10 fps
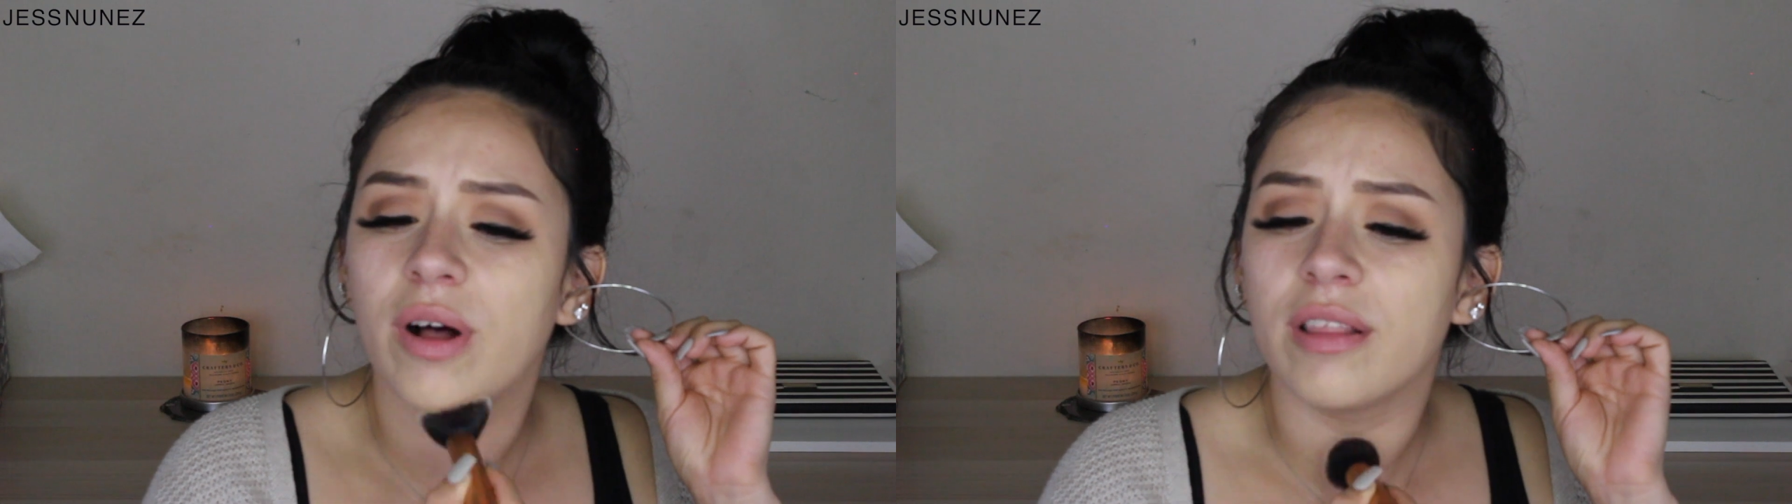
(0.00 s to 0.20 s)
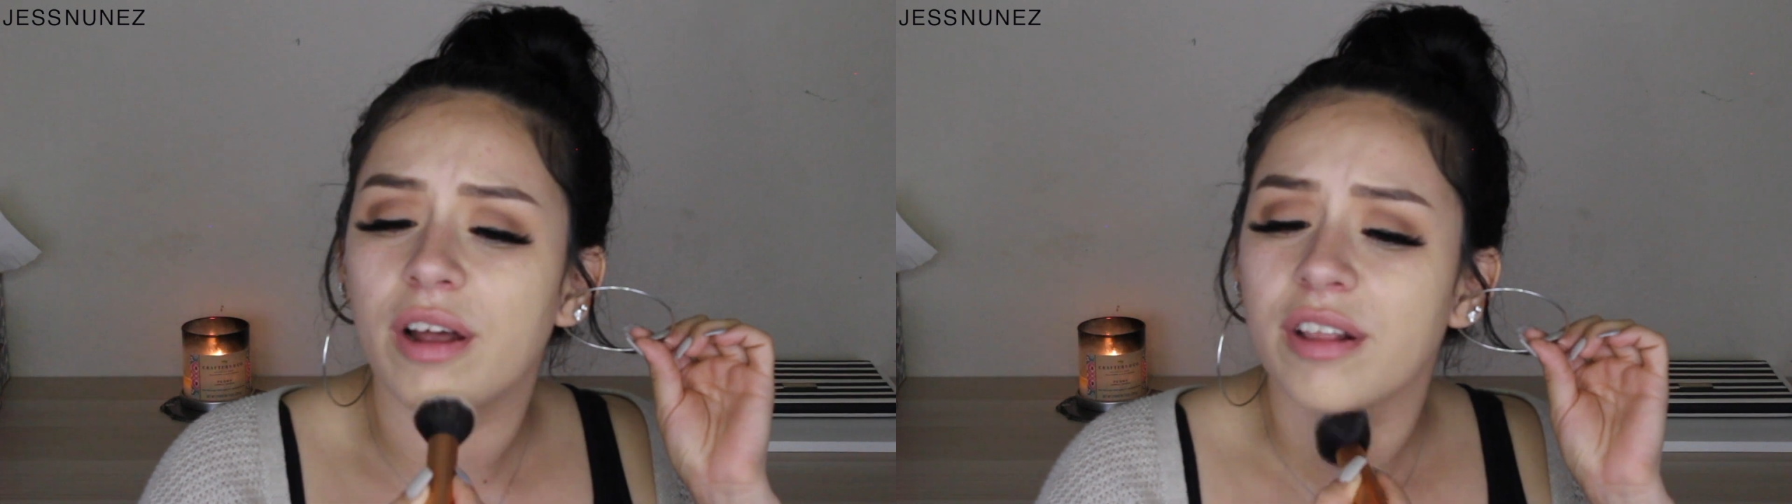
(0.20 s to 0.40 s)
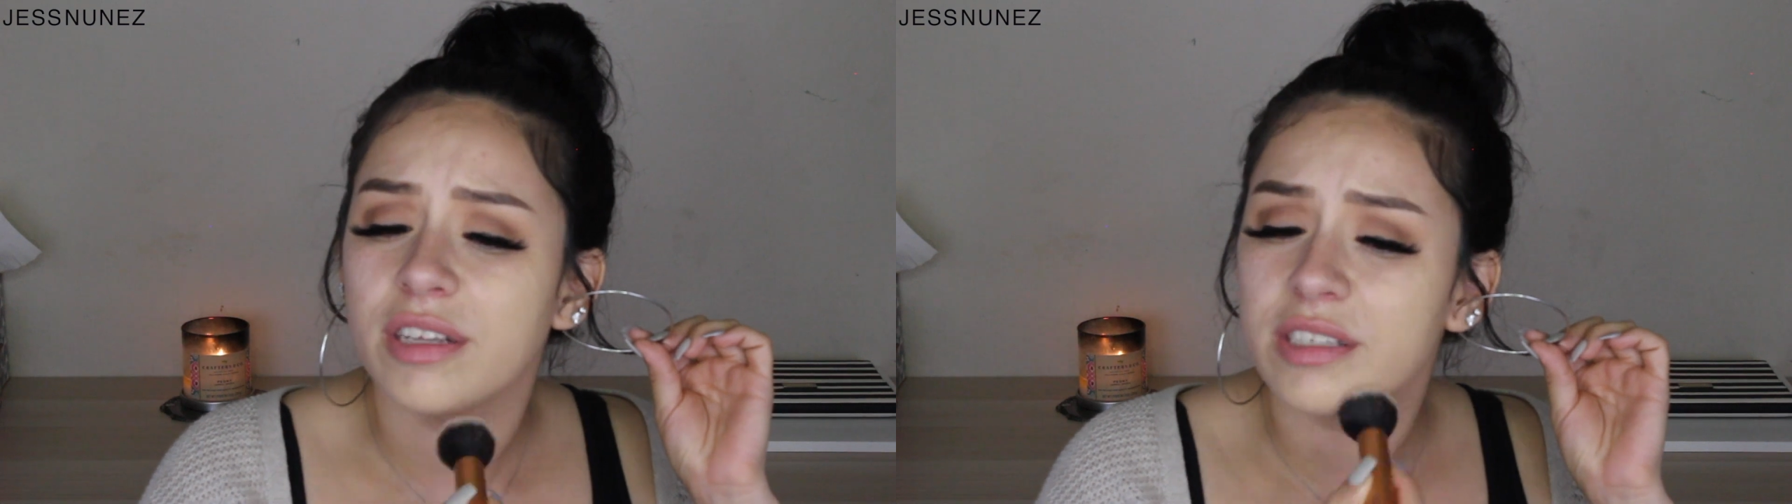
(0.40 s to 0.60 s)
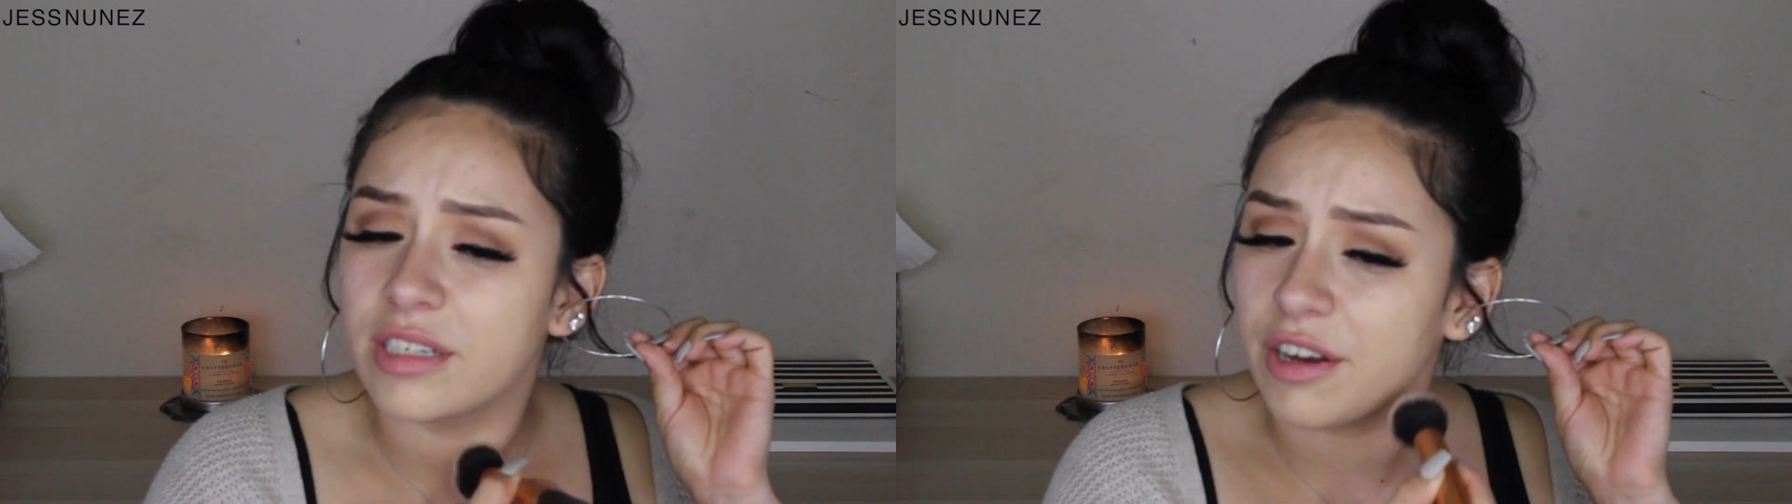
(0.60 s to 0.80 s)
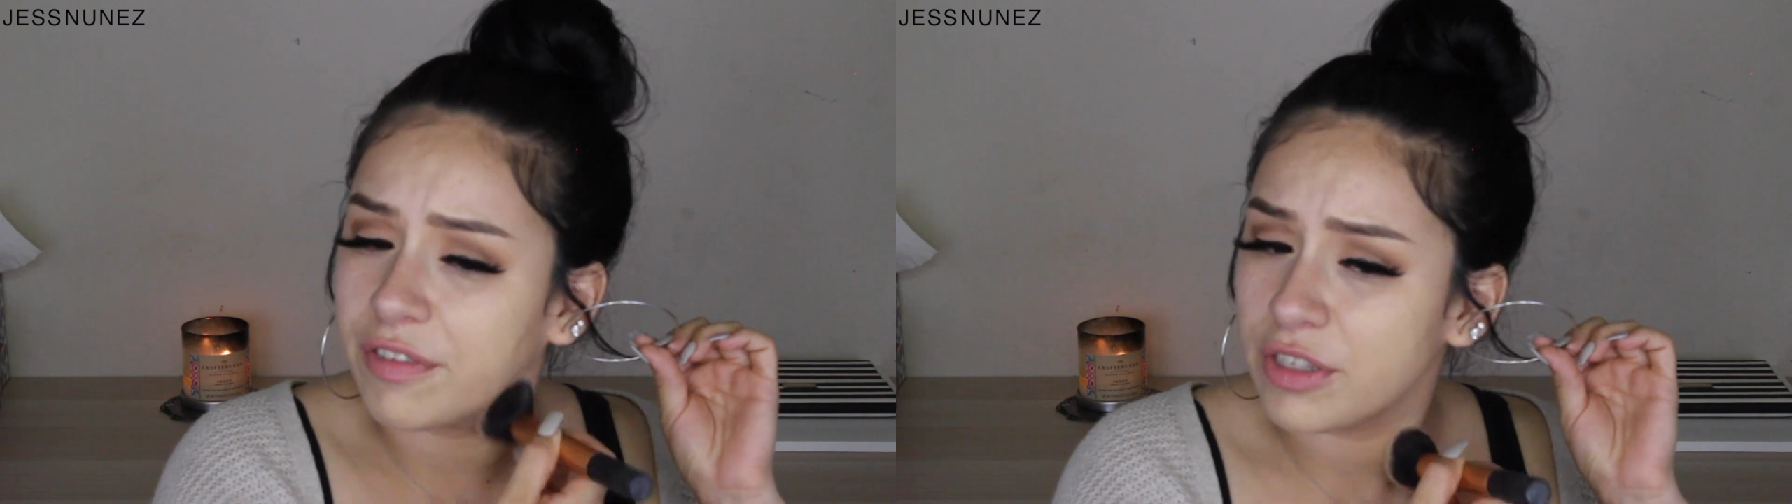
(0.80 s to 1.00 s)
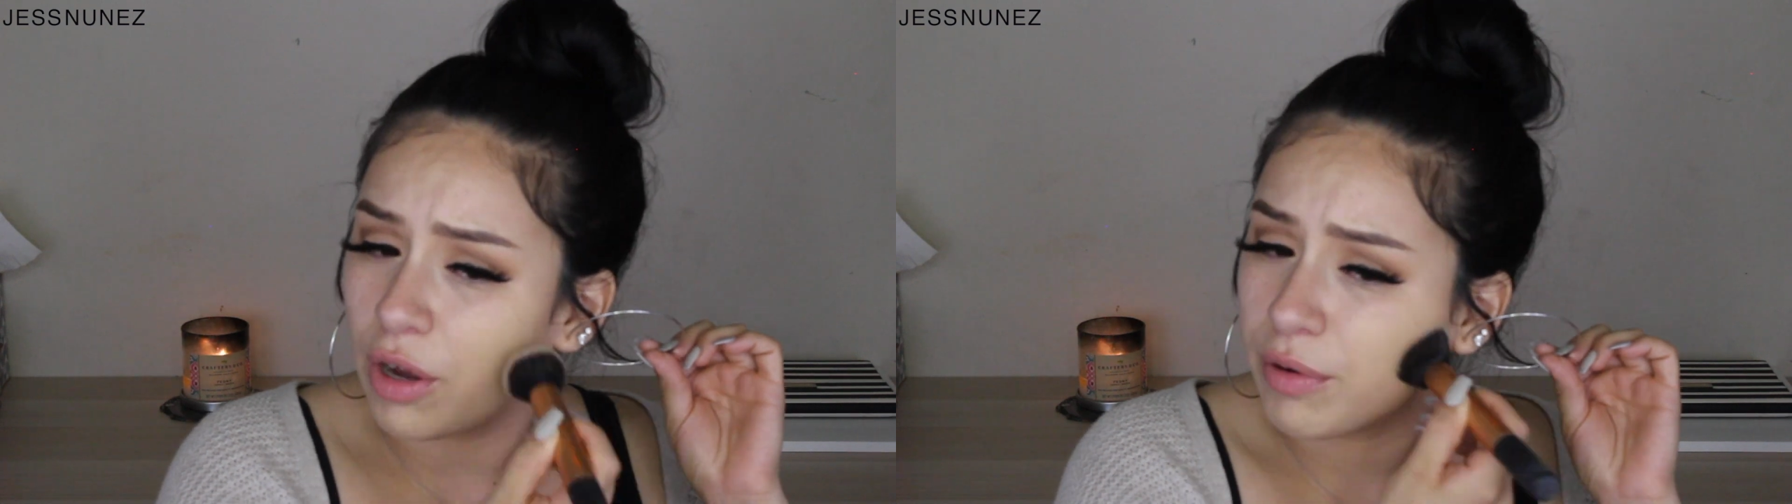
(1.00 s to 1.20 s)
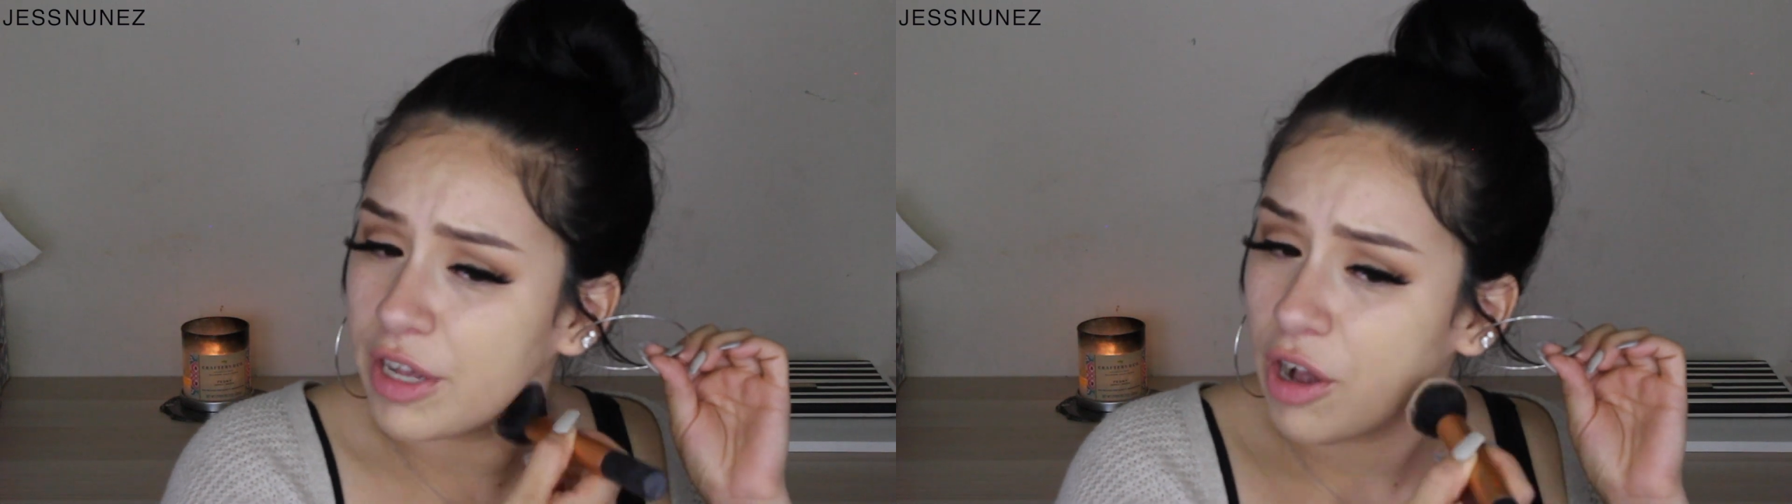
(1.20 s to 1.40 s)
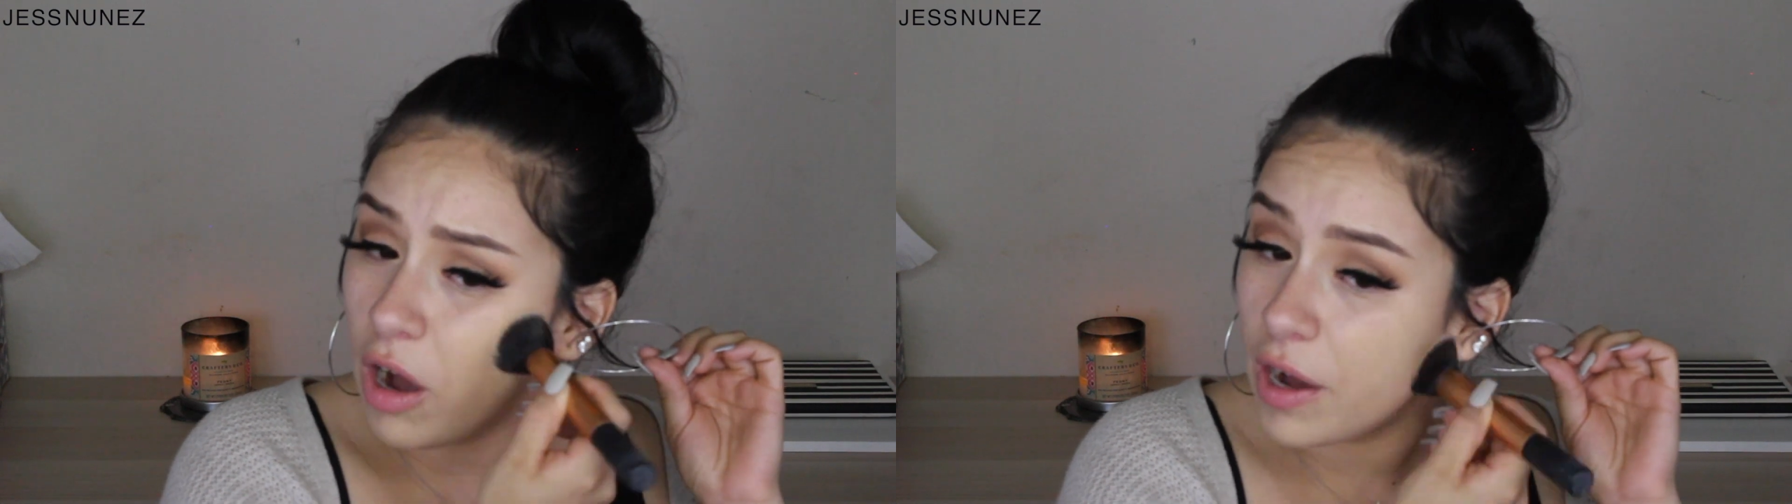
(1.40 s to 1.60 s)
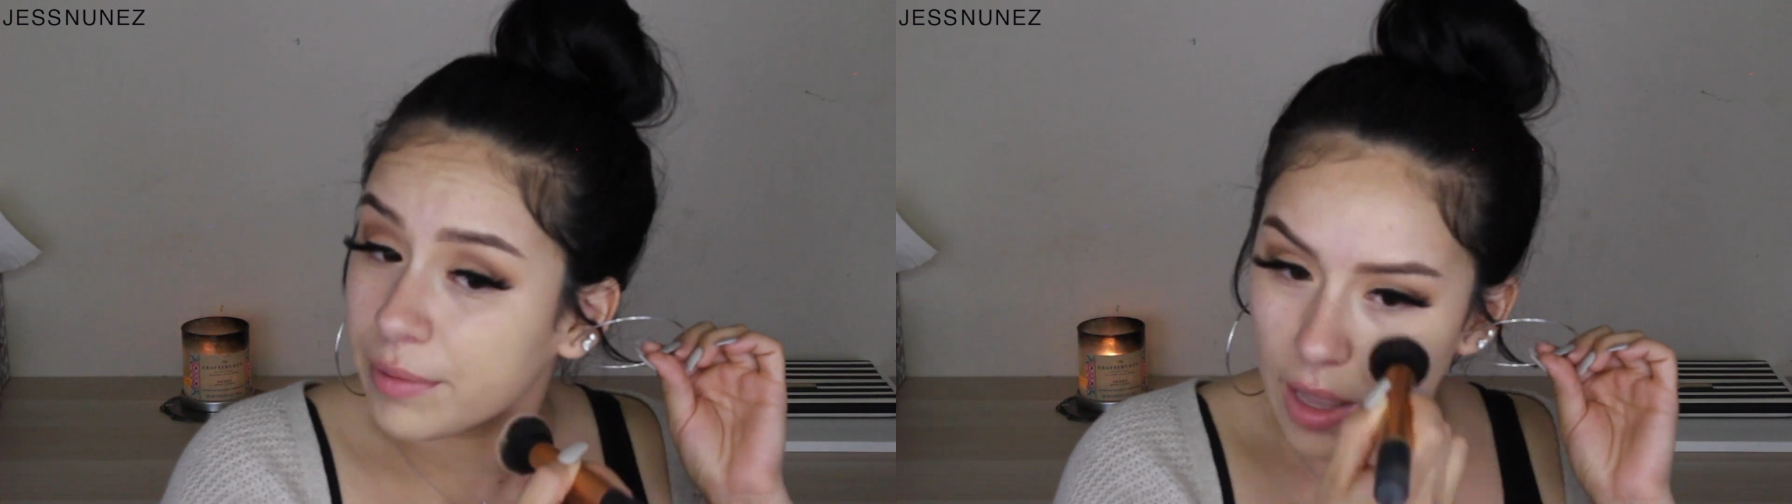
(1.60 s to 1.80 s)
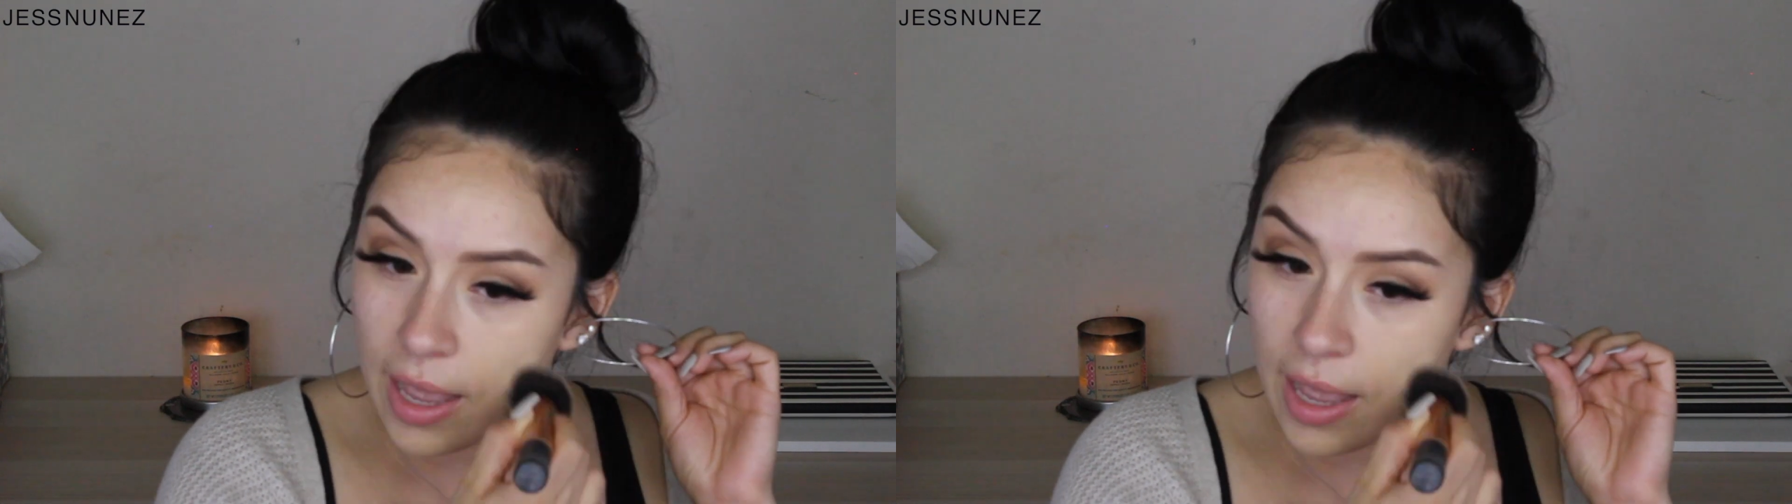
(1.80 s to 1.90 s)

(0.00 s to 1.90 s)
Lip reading: a lot of the stuff is already gone